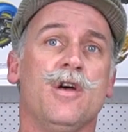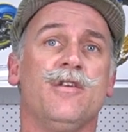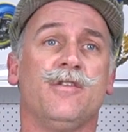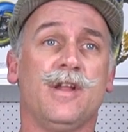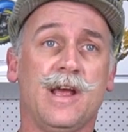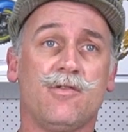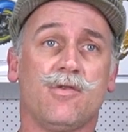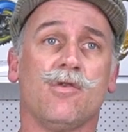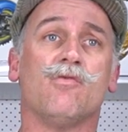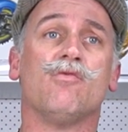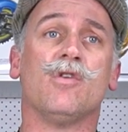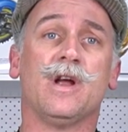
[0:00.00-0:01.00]
So these are
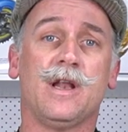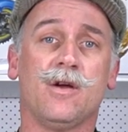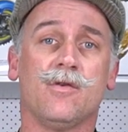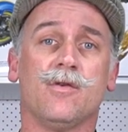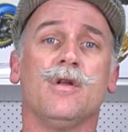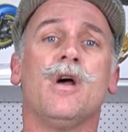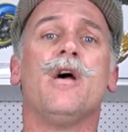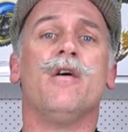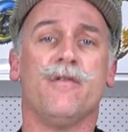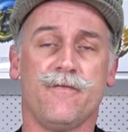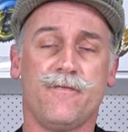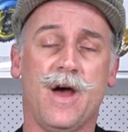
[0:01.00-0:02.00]
a really good
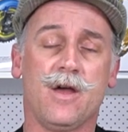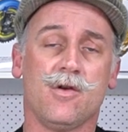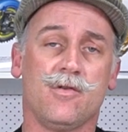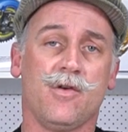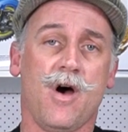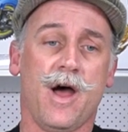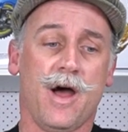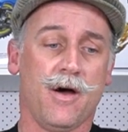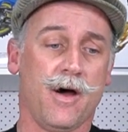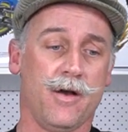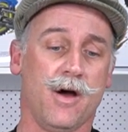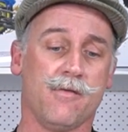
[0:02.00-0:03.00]
value tire,
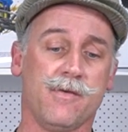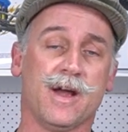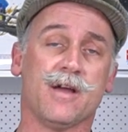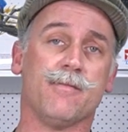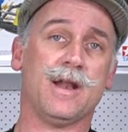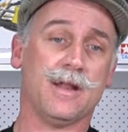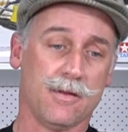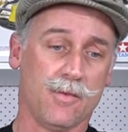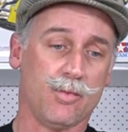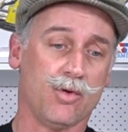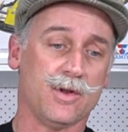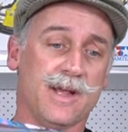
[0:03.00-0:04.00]
and I recommend that
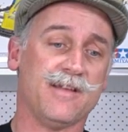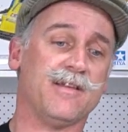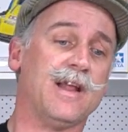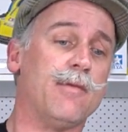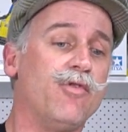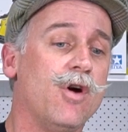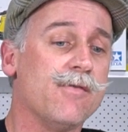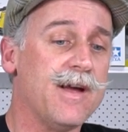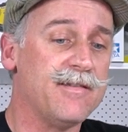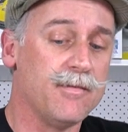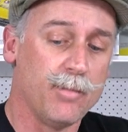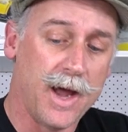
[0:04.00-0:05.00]
we put these in our Pro
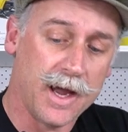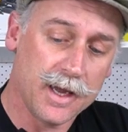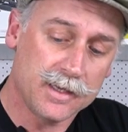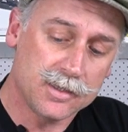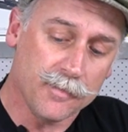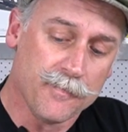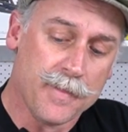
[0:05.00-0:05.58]
Racing package.